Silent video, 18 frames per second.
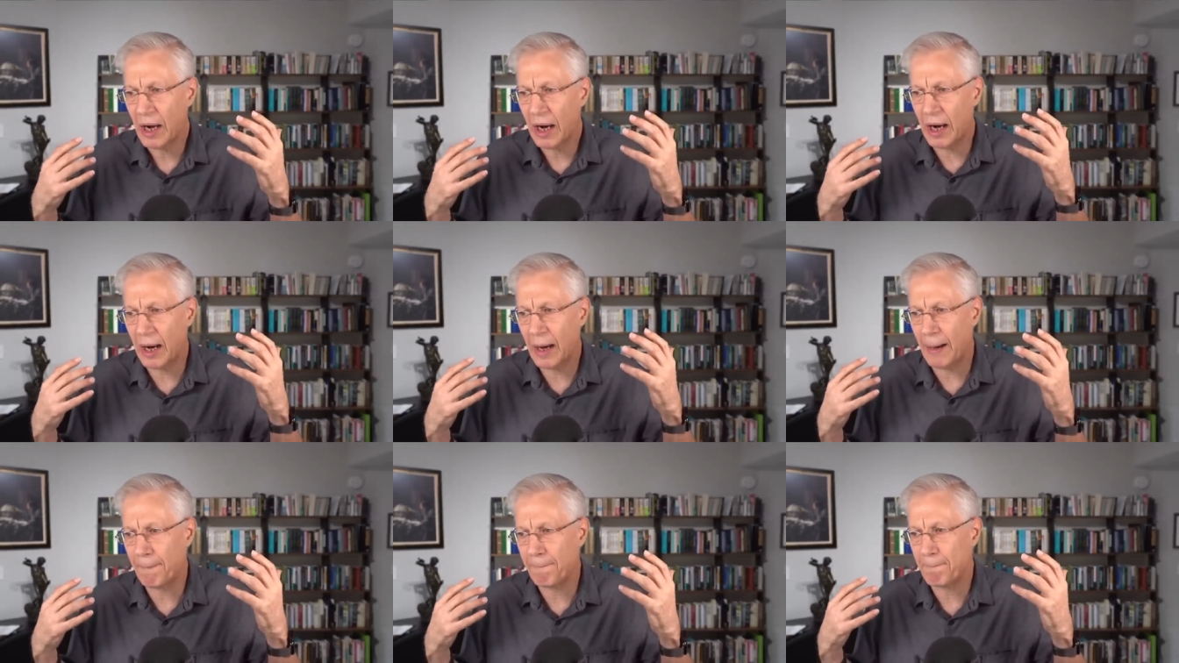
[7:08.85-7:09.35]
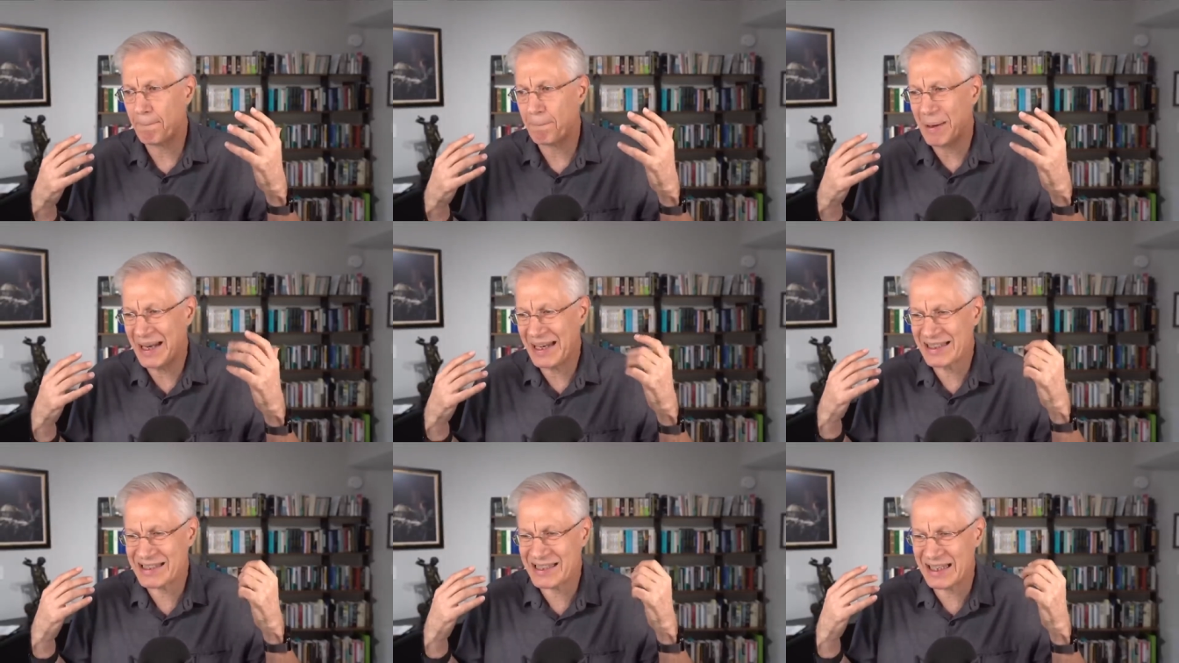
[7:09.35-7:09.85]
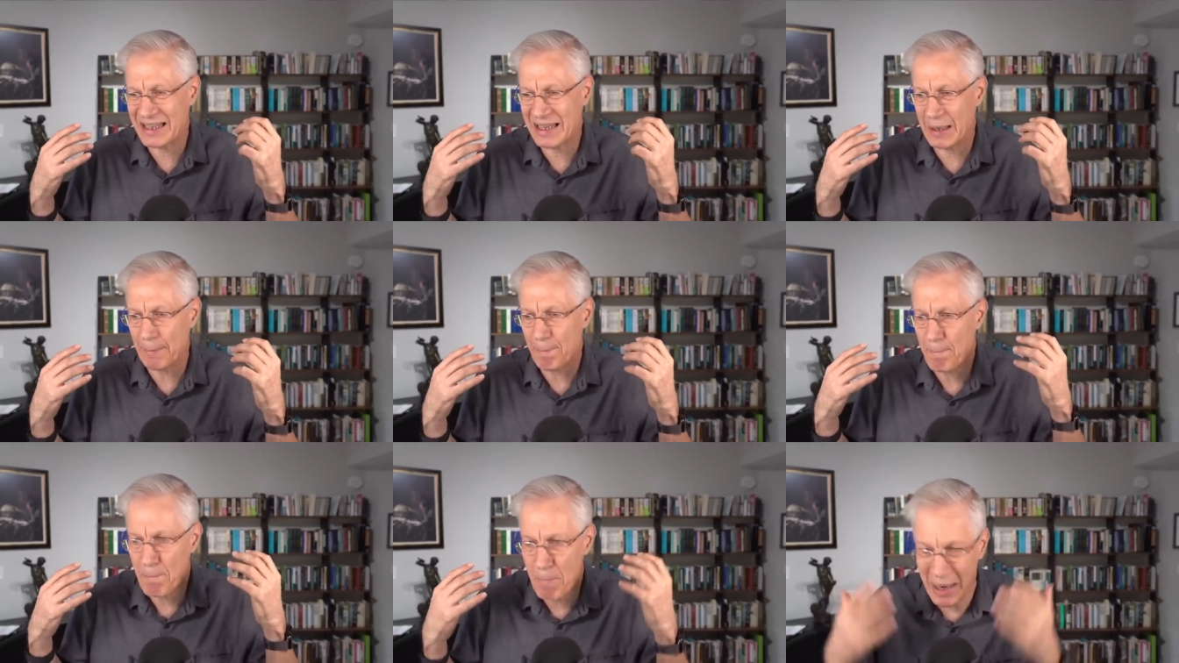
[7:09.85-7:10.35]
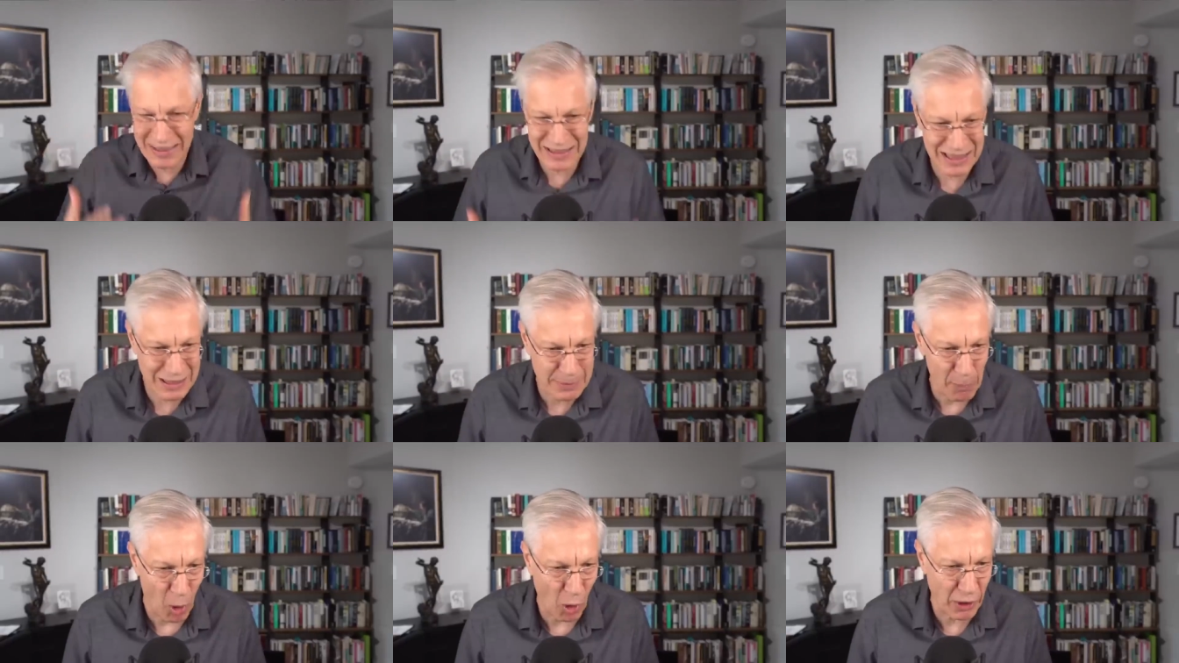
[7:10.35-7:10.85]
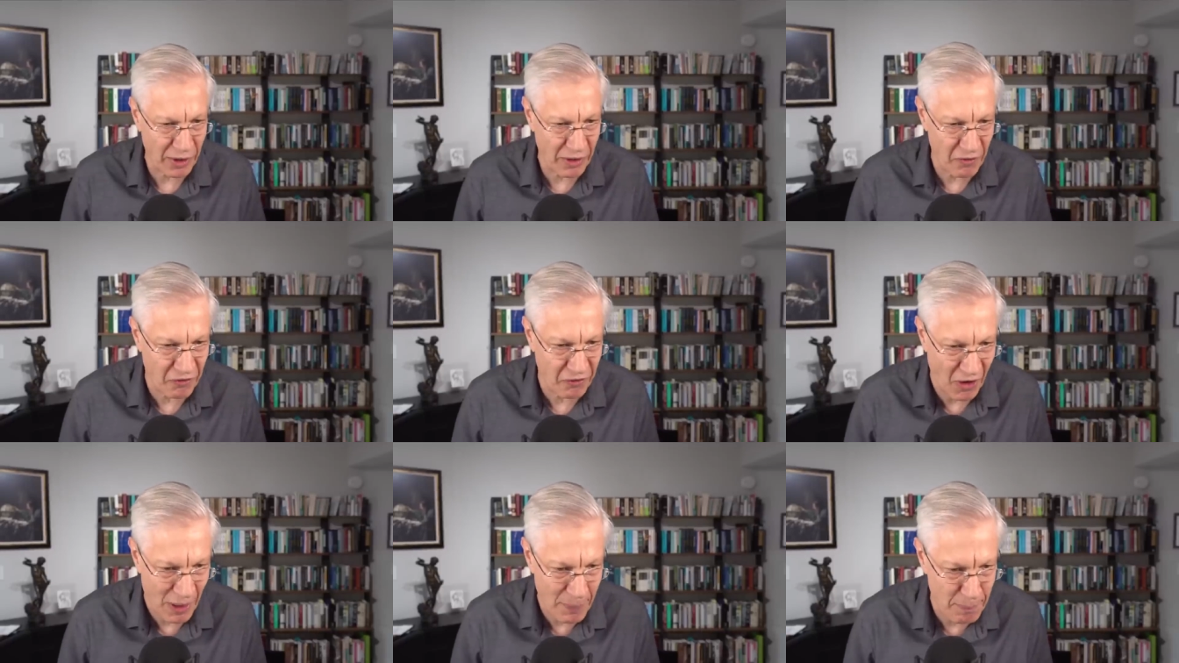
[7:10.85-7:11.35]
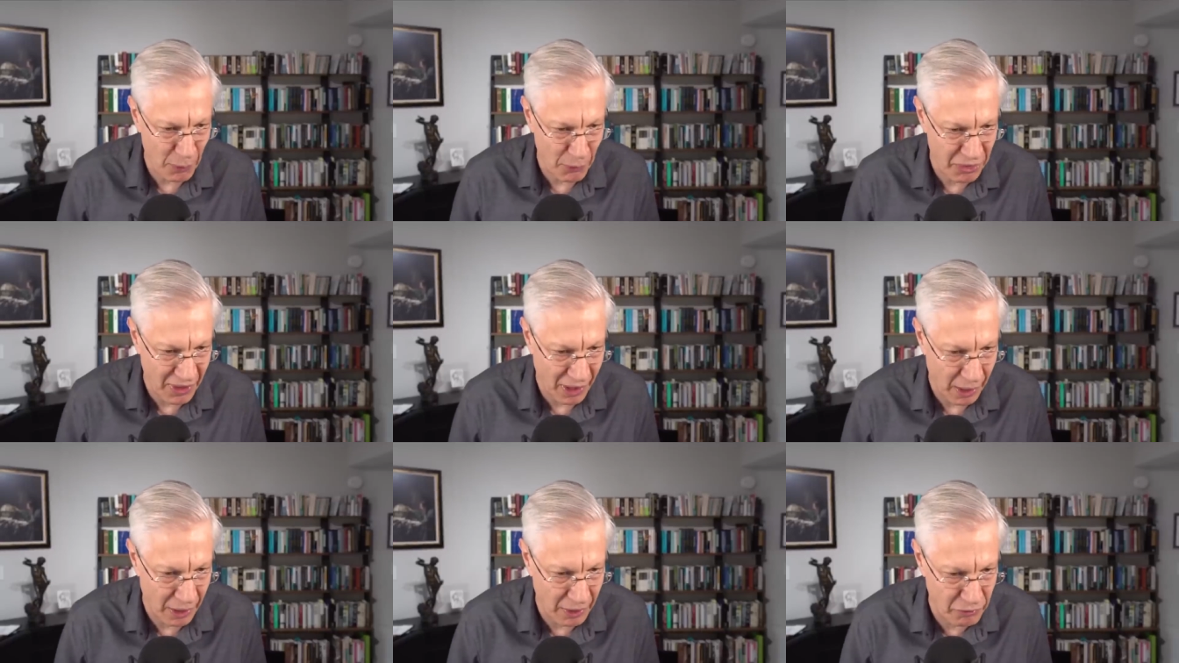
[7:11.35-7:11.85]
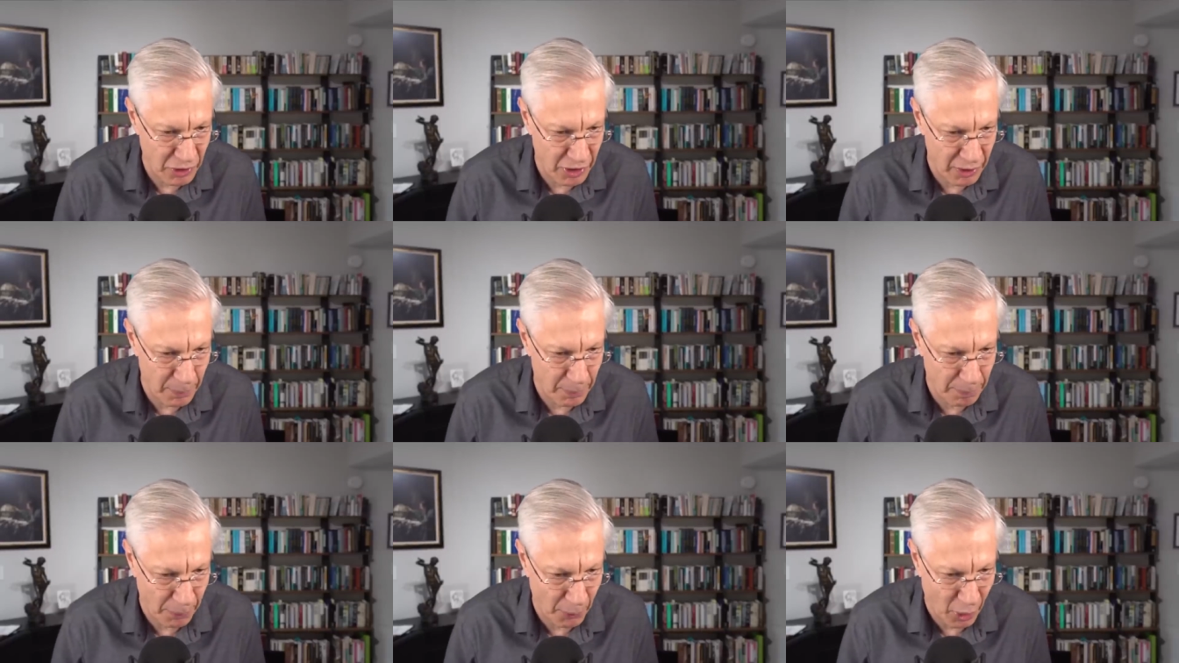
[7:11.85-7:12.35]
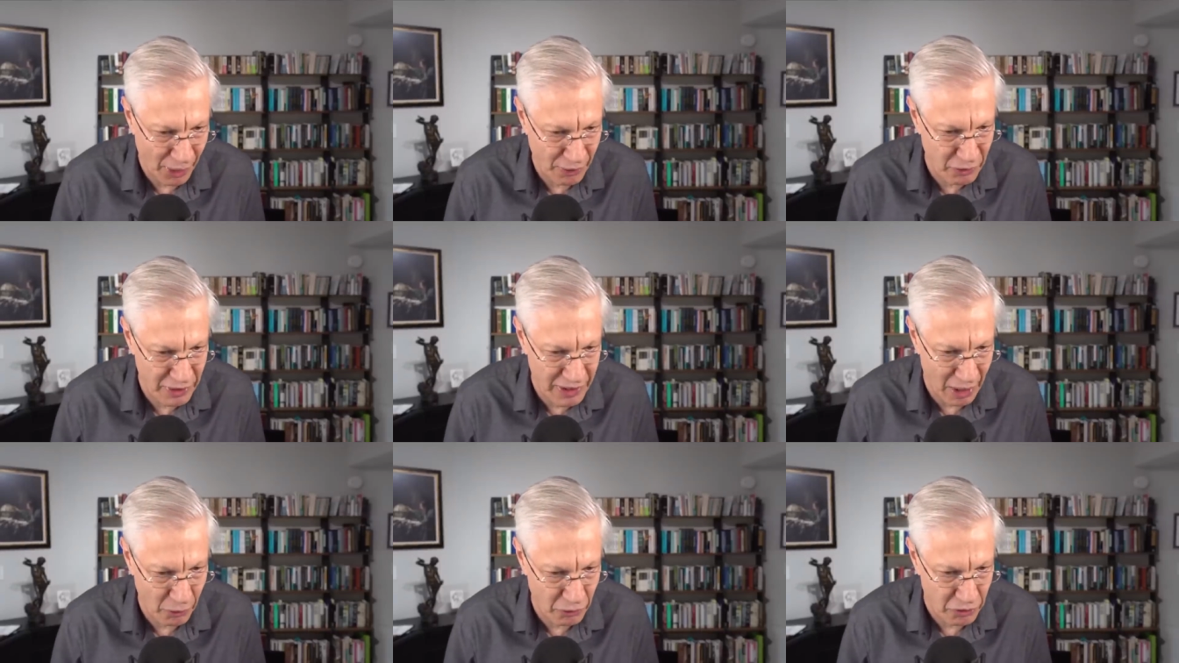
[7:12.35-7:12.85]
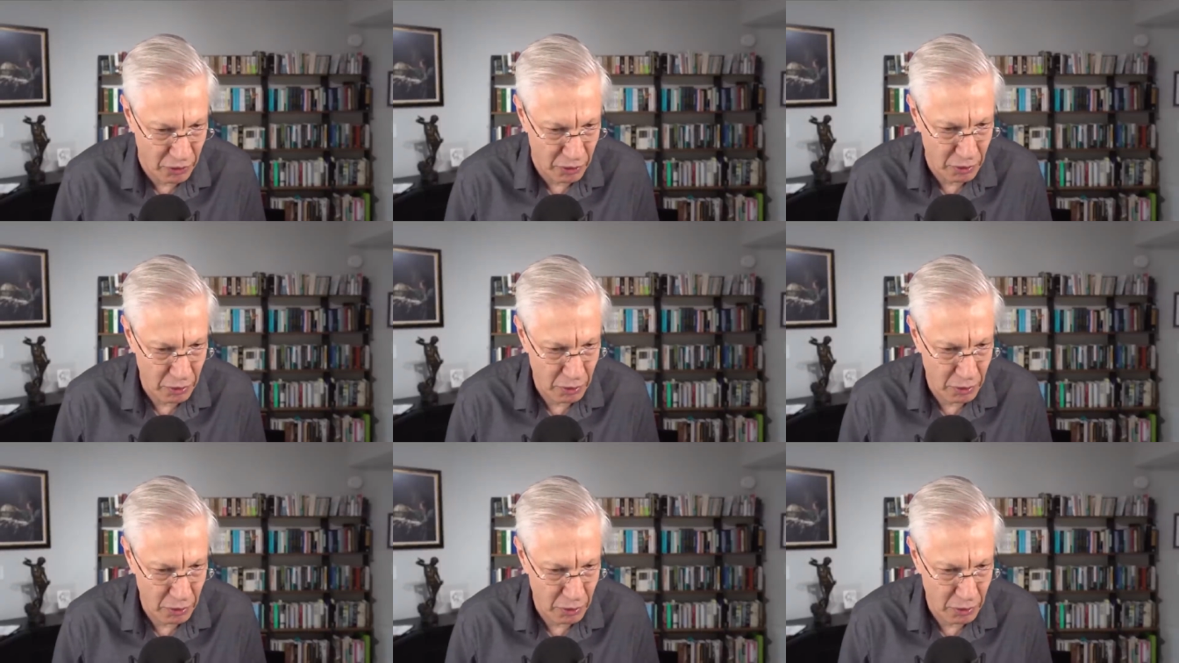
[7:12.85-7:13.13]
um, but it's much smaller than five per one hundred thousand.